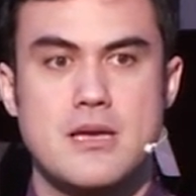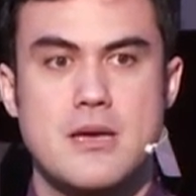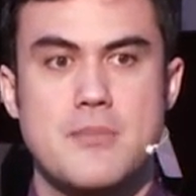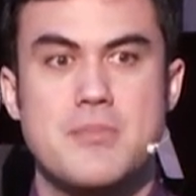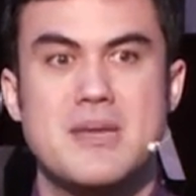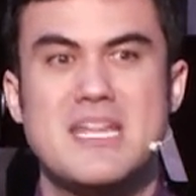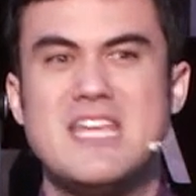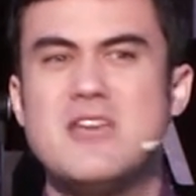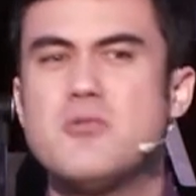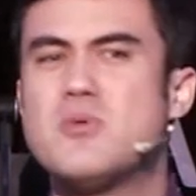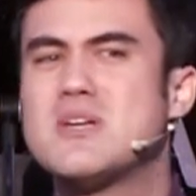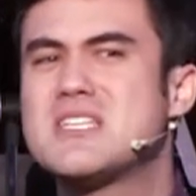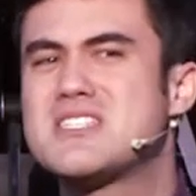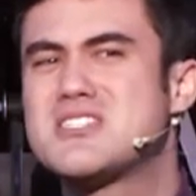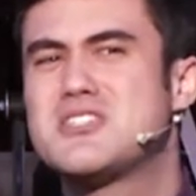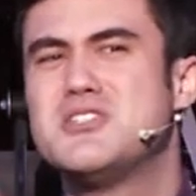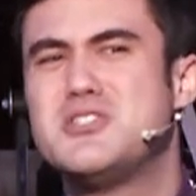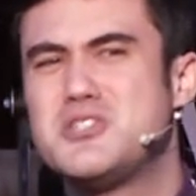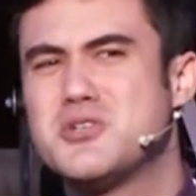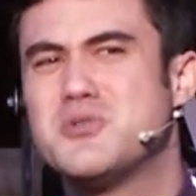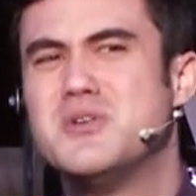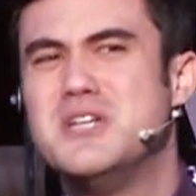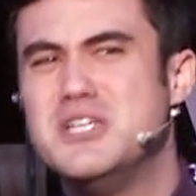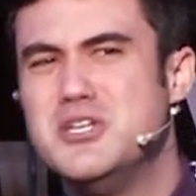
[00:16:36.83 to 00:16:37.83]
But he wants to
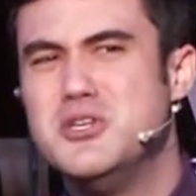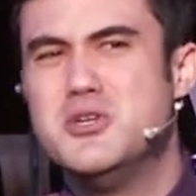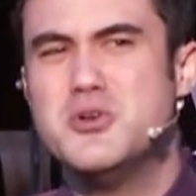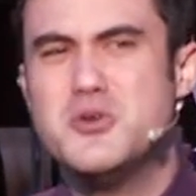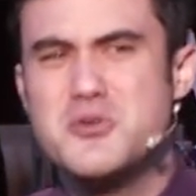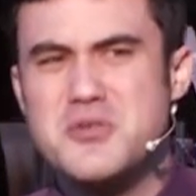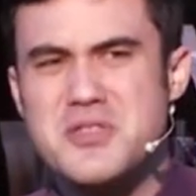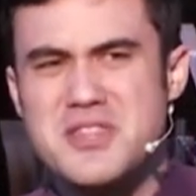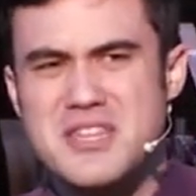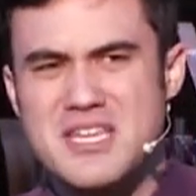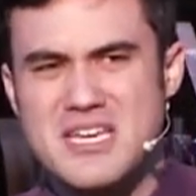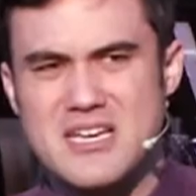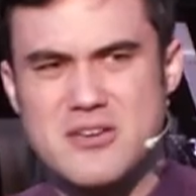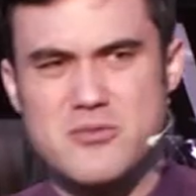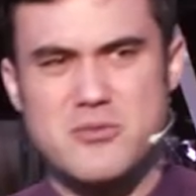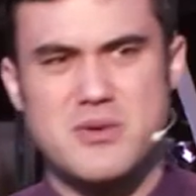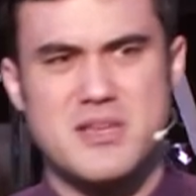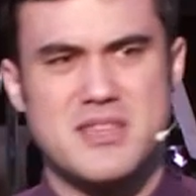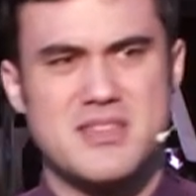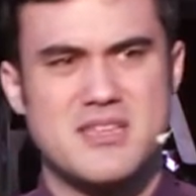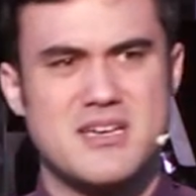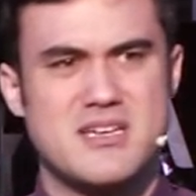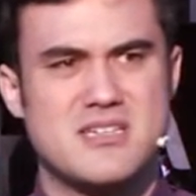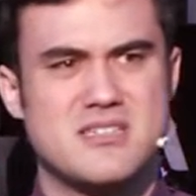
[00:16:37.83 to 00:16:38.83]
do a new thing
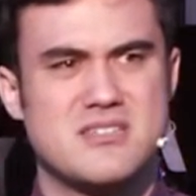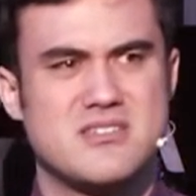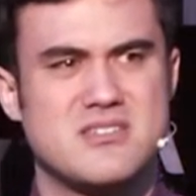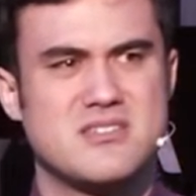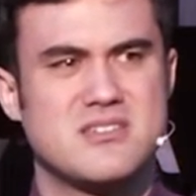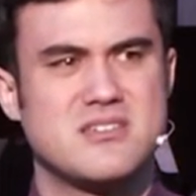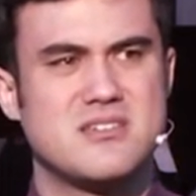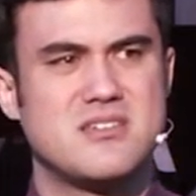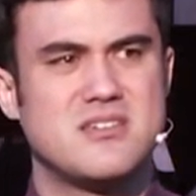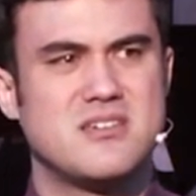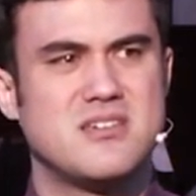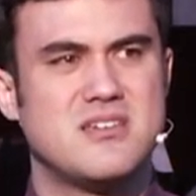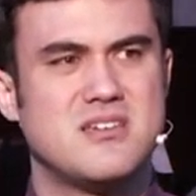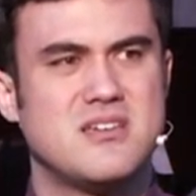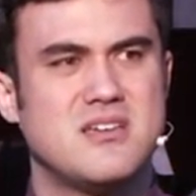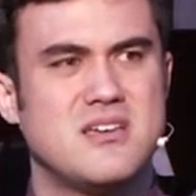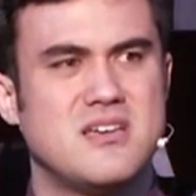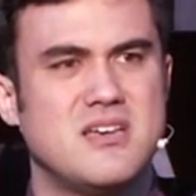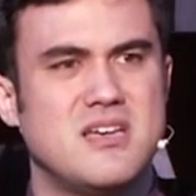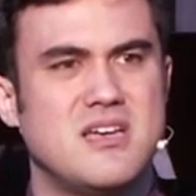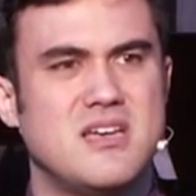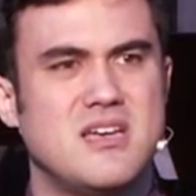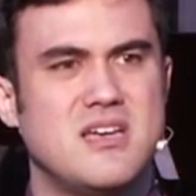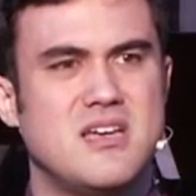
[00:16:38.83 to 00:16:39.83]
with us.
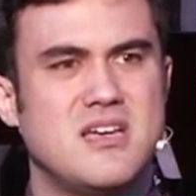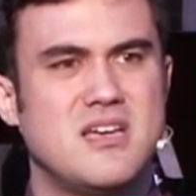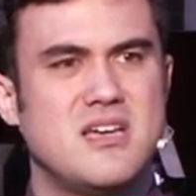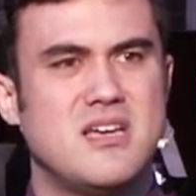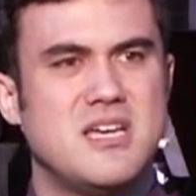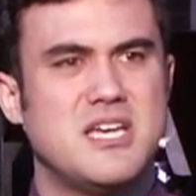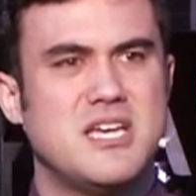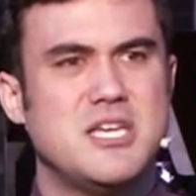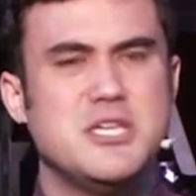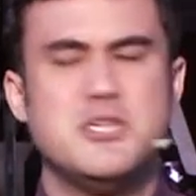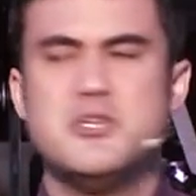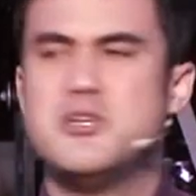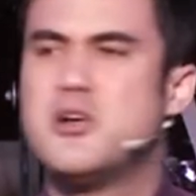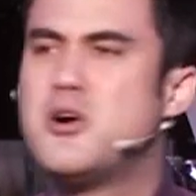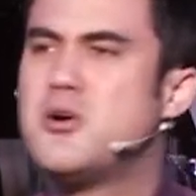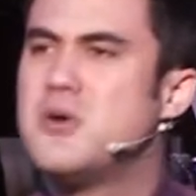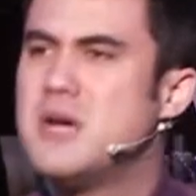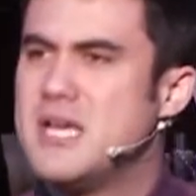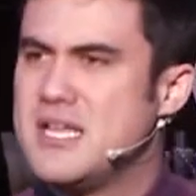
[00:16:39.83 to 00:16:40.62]
You know,